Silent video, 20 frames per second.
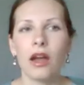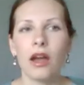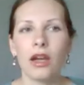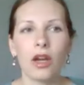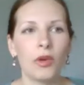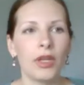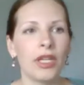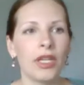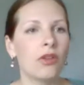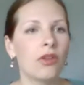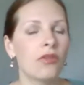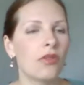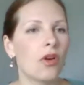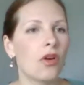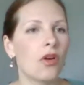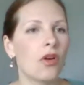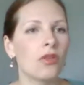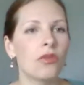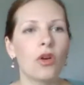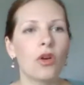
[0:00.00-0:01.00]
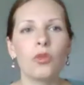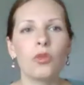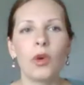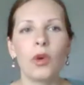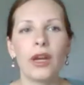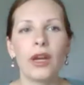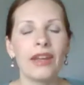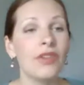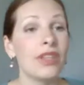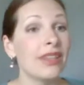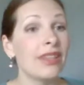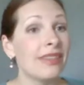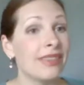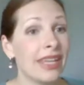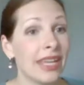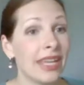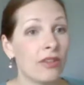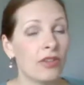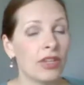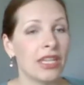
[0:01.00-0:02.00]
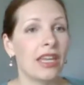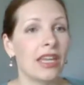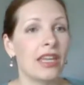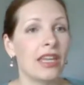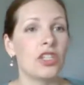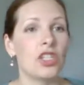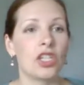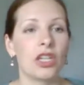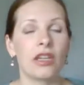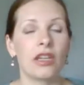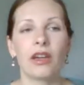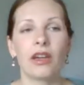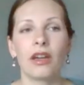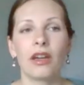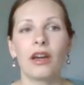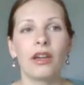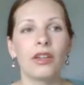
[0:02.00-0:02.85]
going on whatever that they are engaging,